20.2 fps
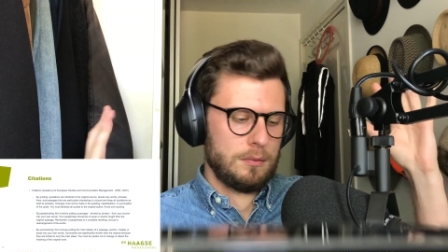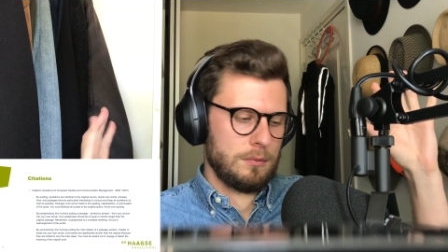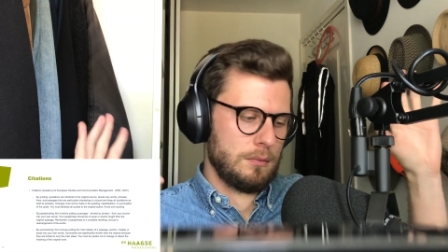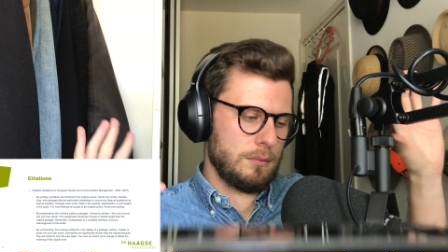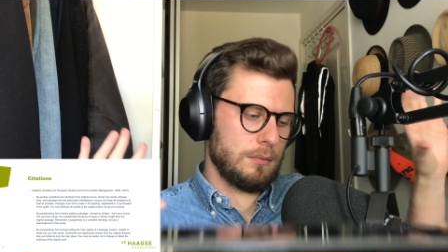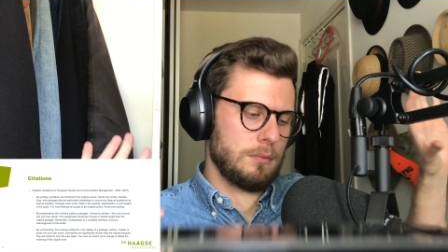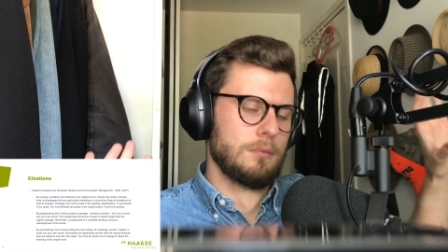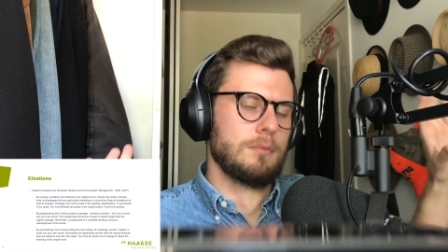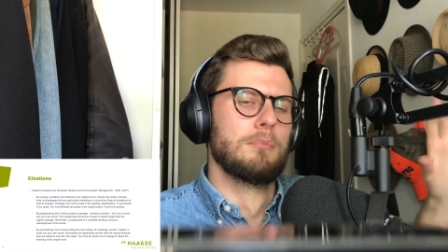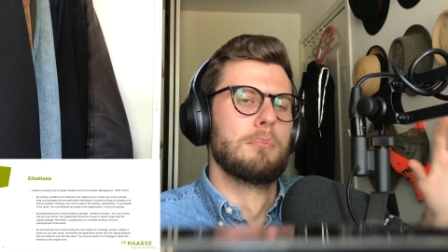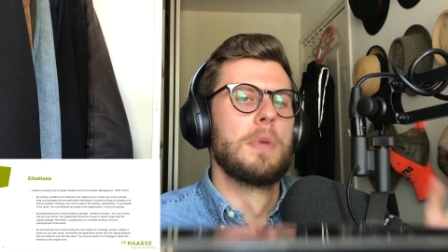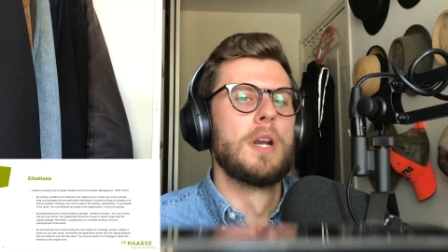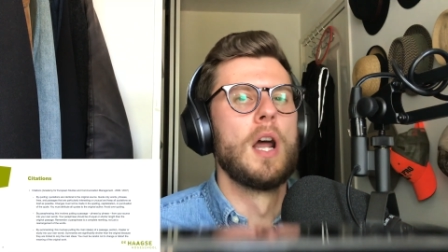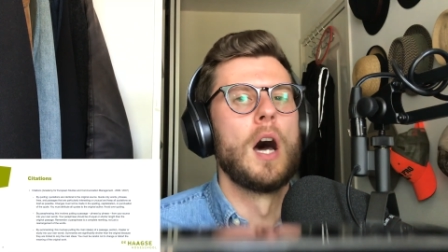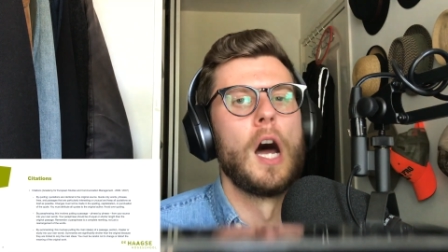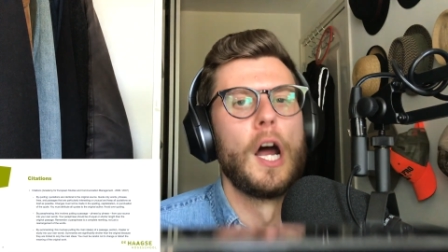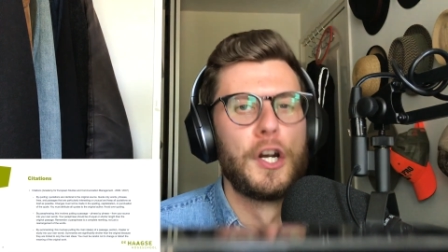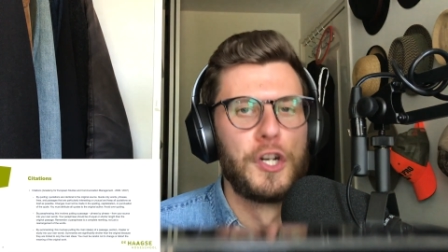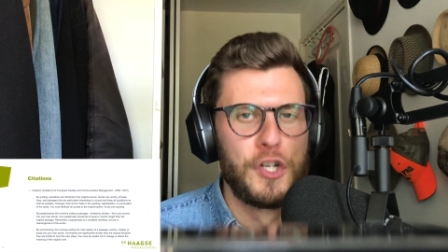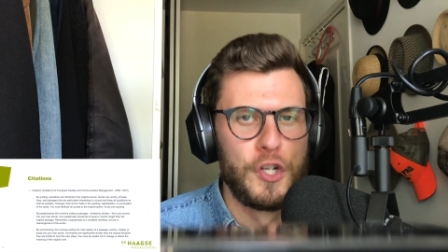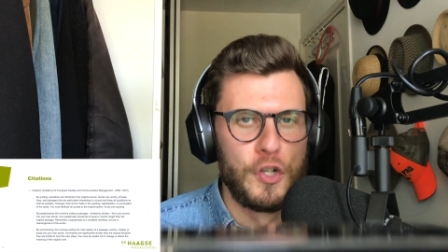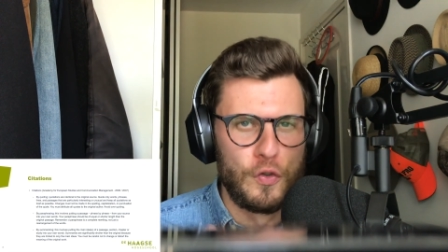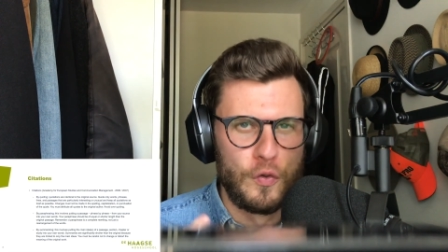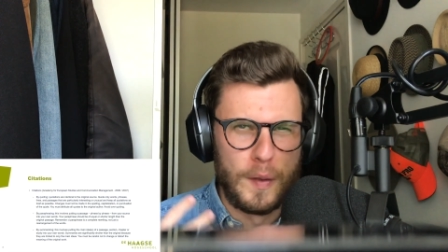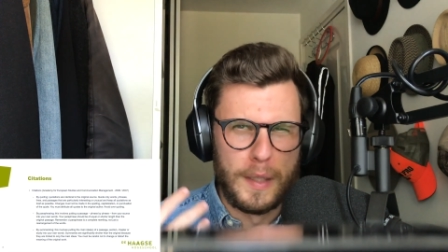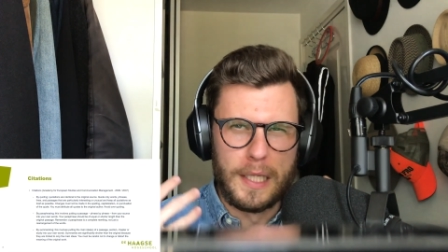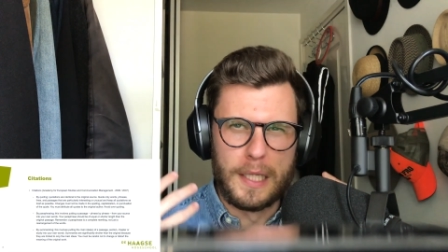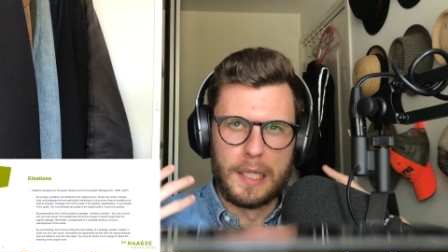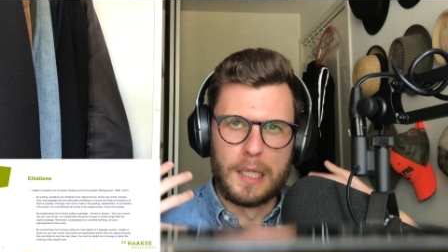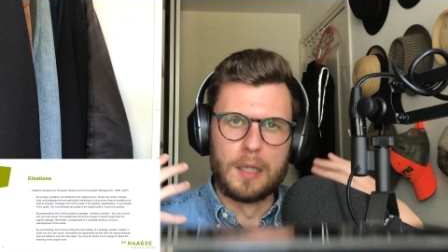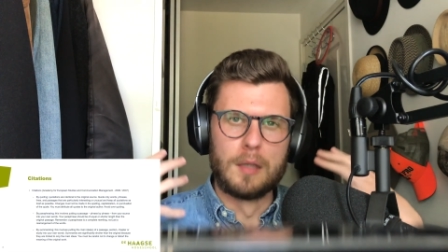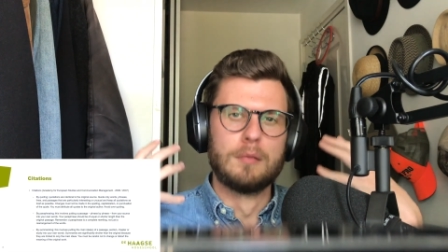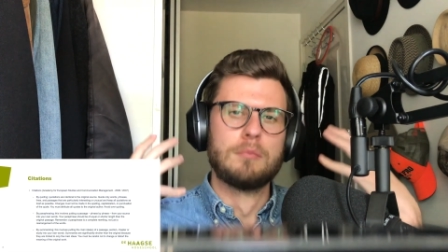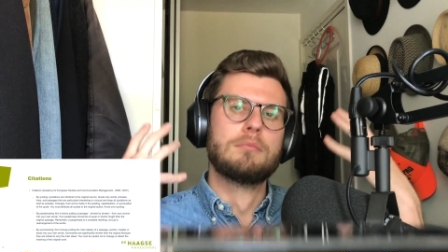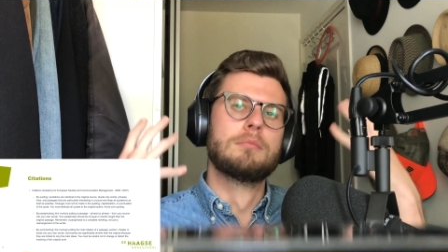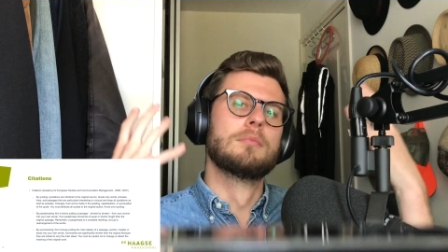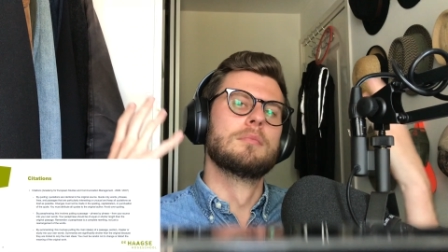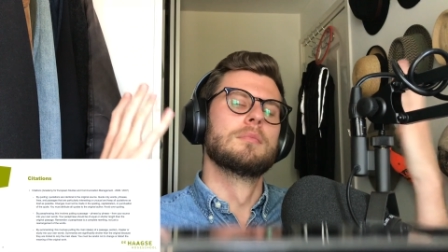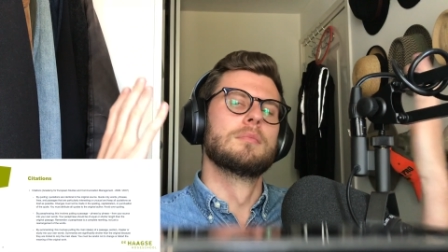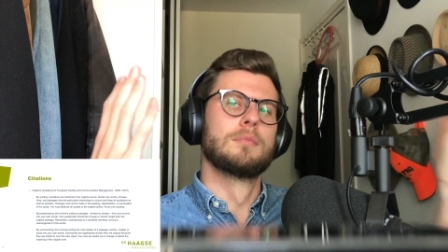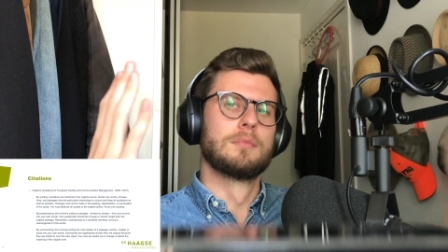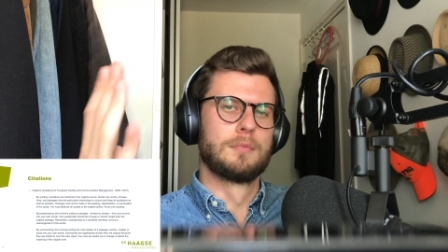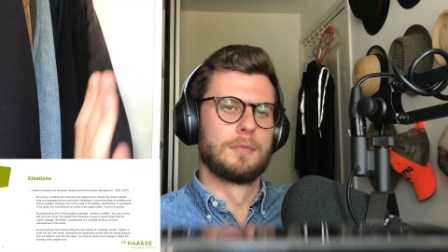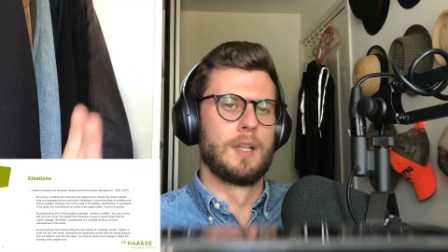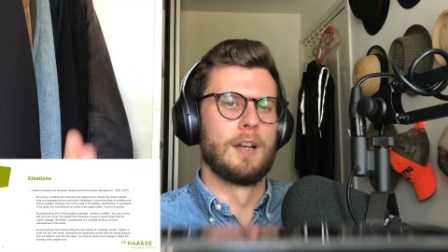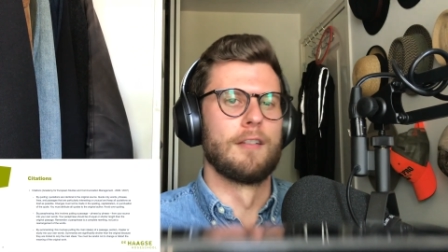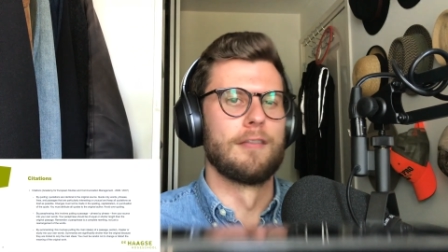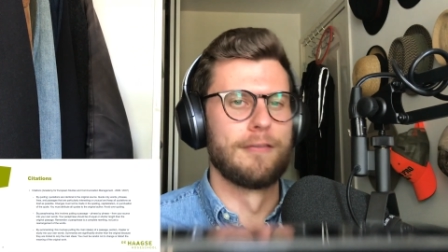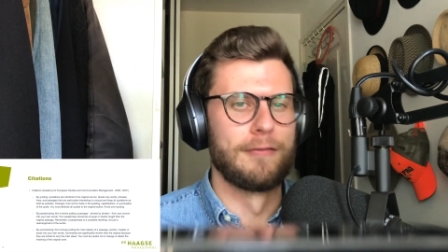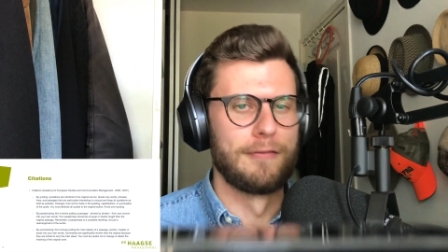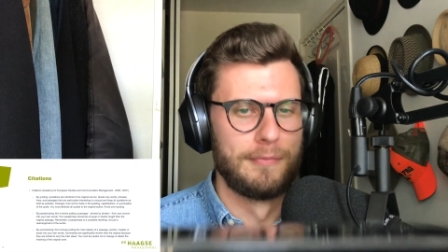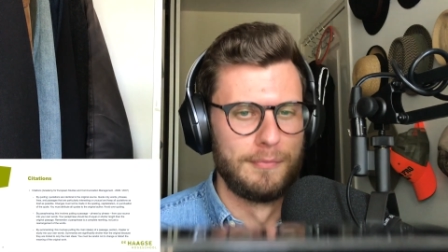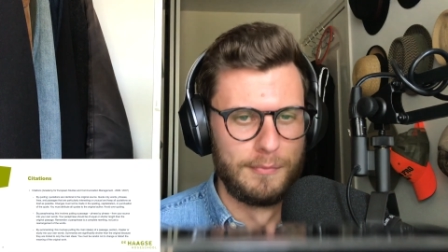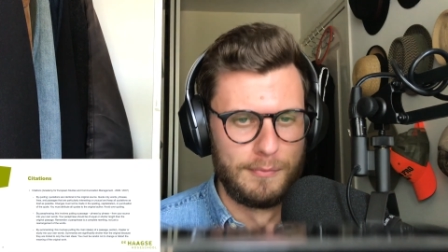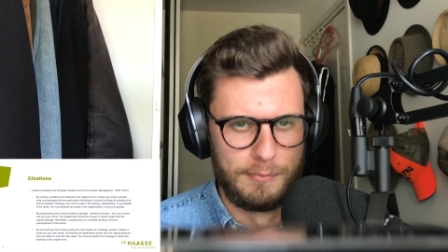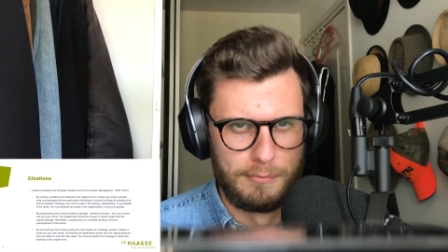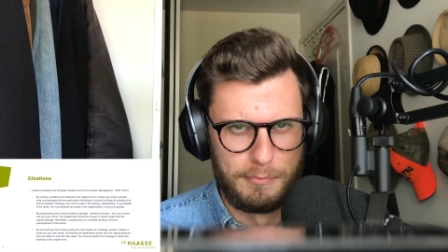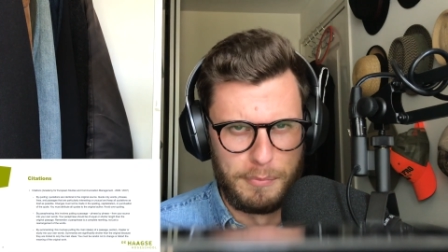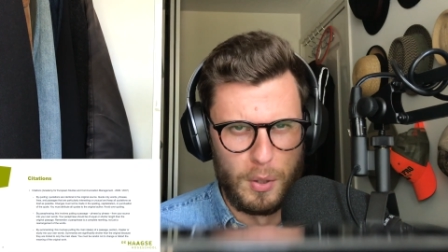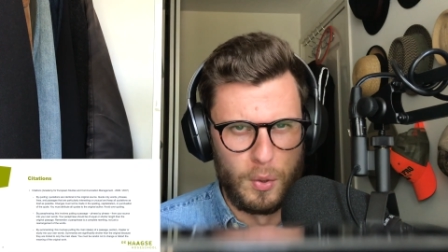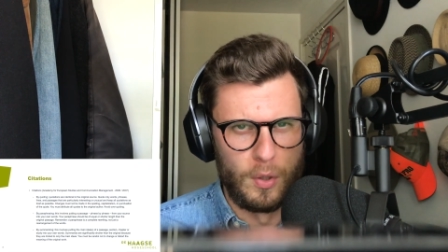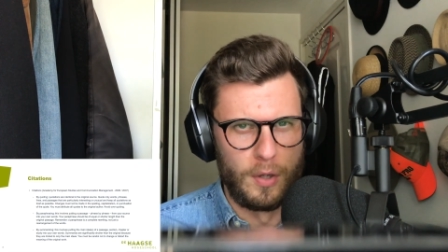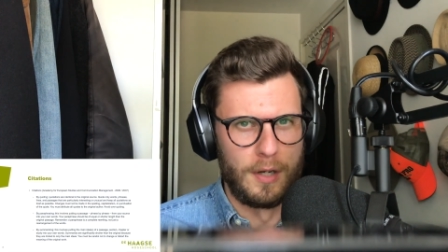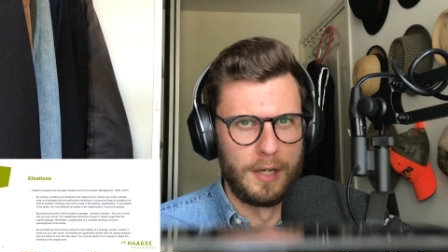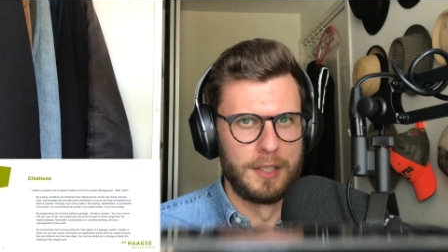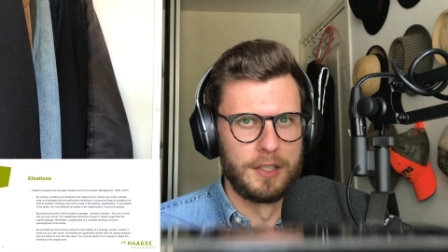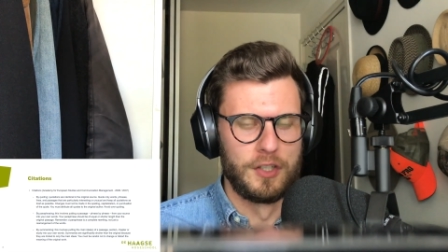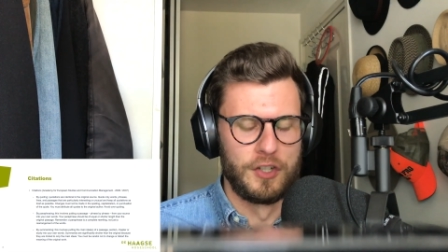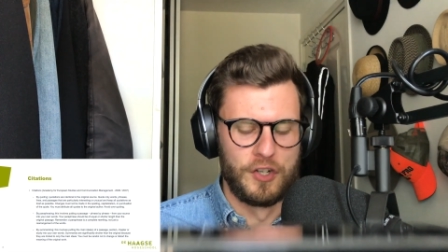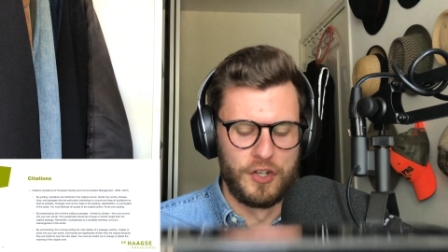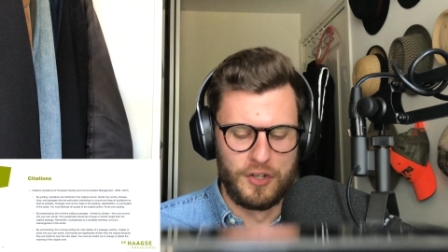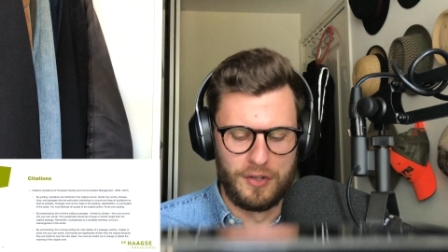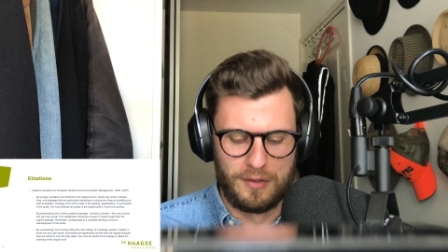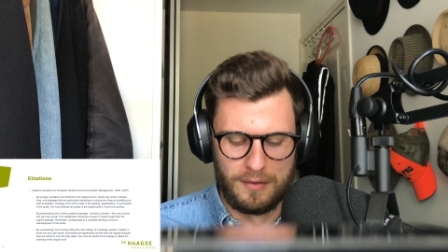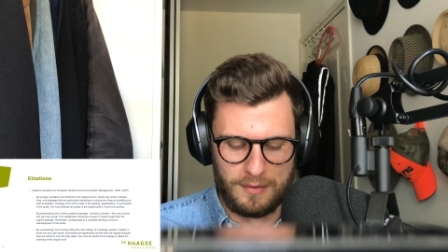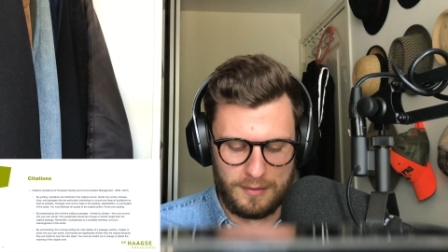menagerie of porridge.